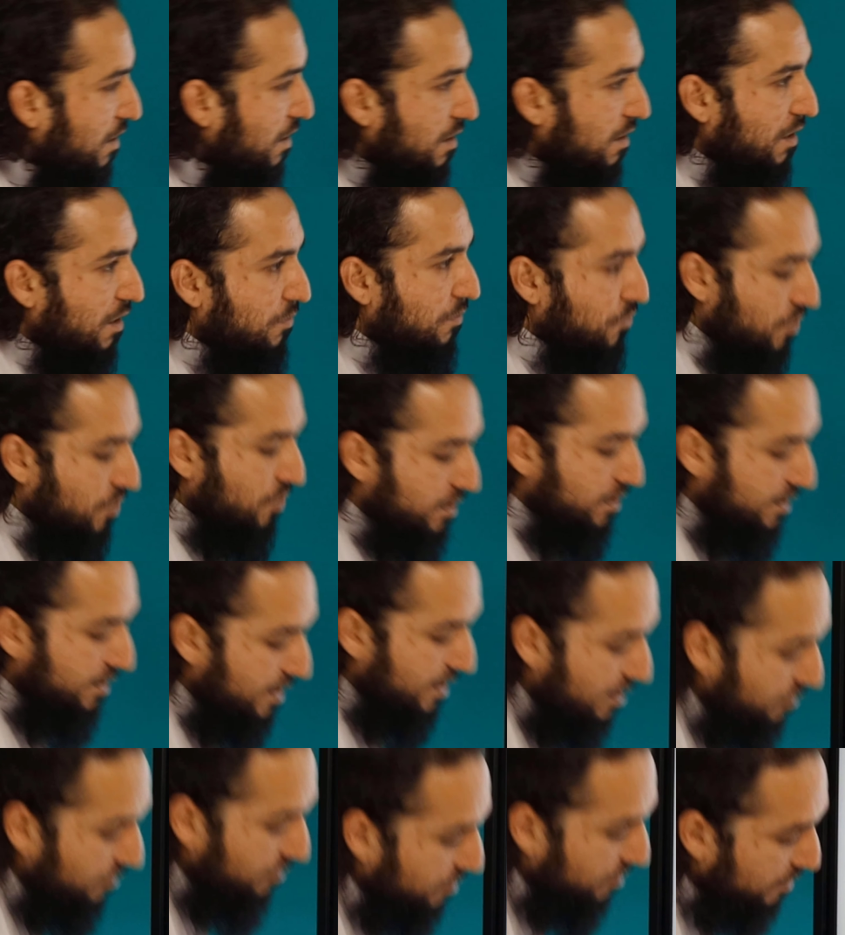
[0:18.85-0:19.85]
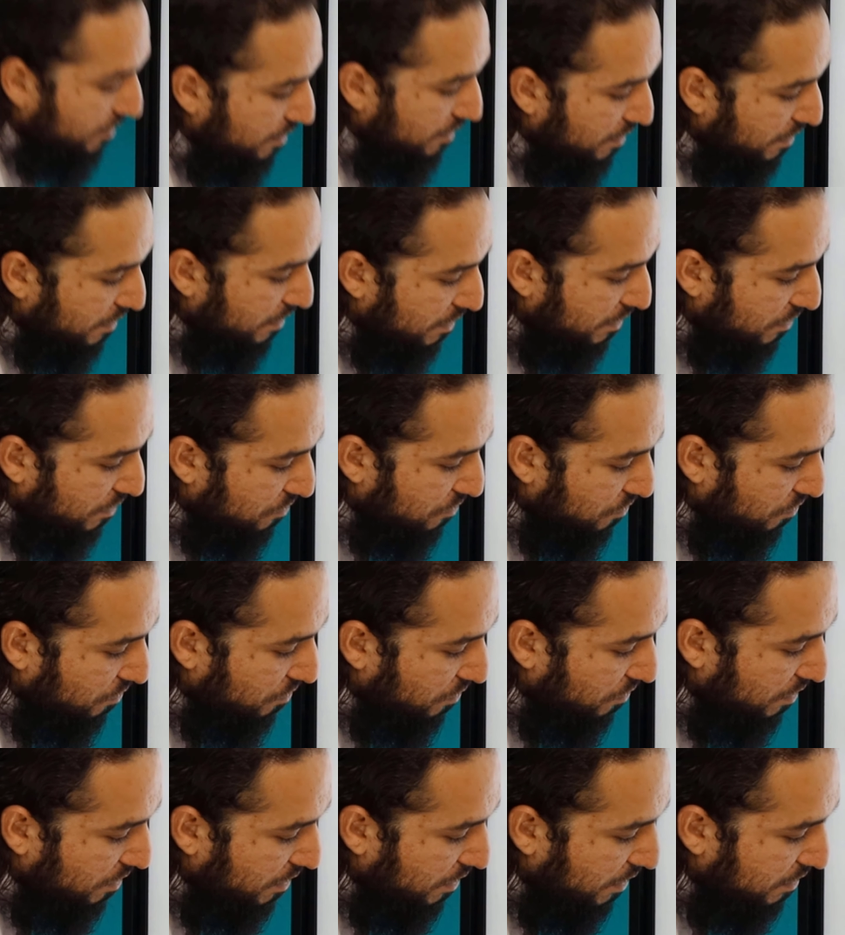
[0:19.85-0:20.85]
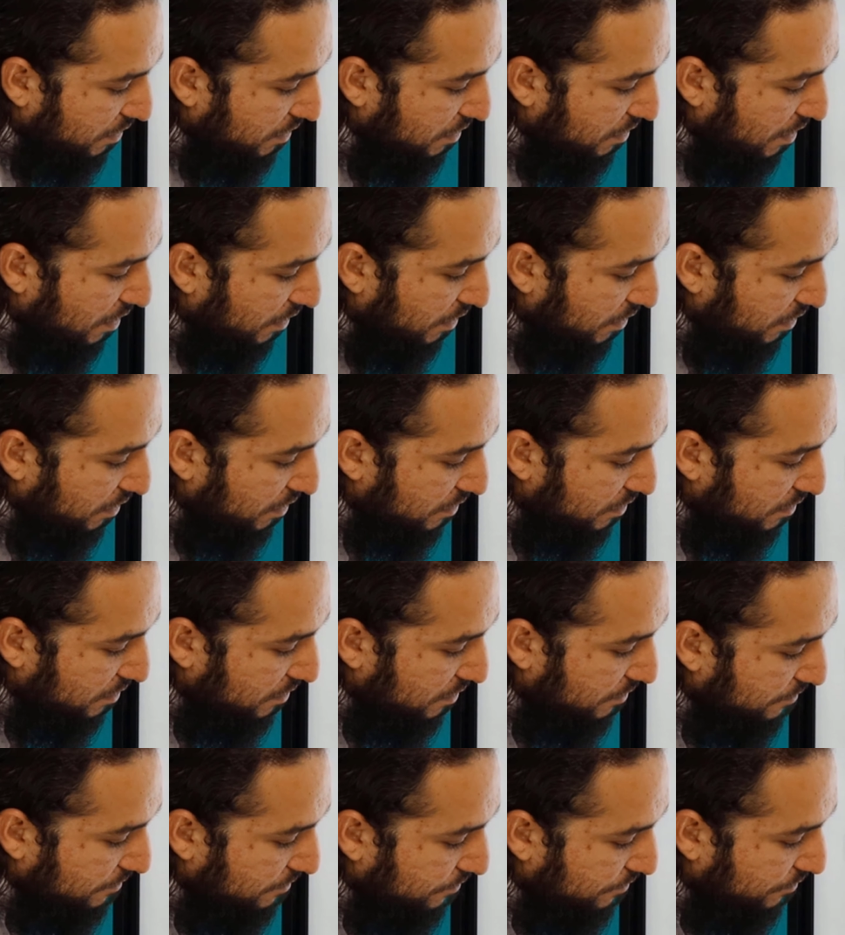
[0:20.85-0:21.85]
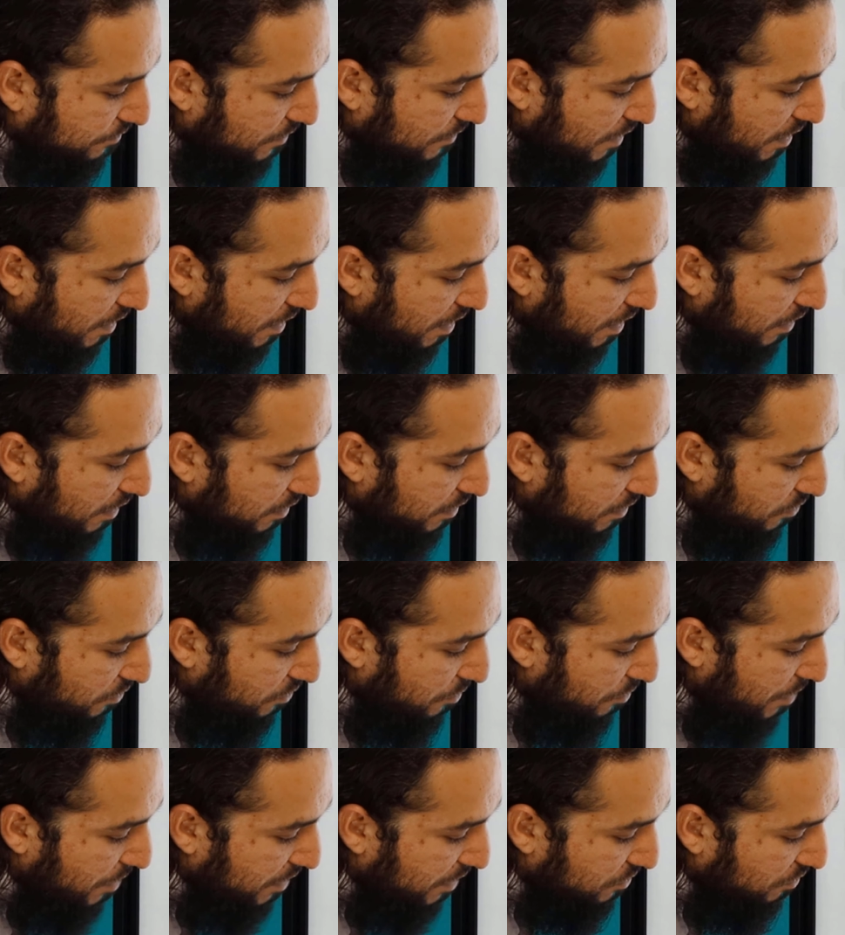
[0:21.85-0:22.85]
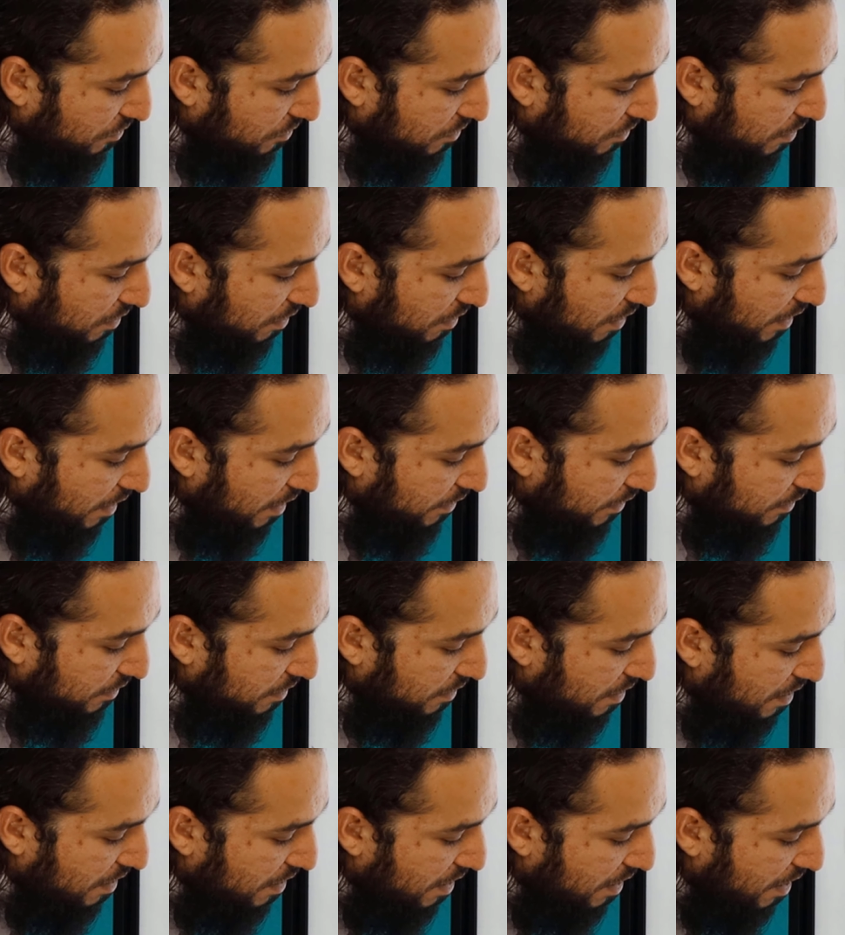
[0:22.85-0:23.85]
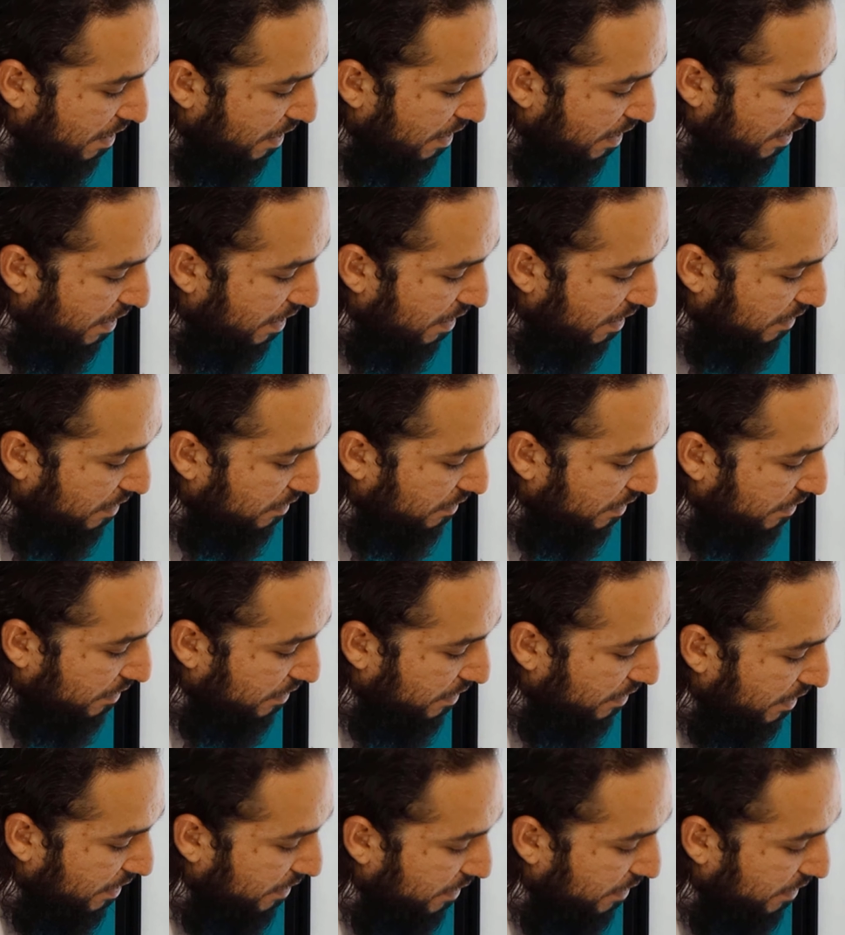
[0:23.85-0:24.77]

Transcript: Let me write it down. So it's like this, and it remains on the line, and at the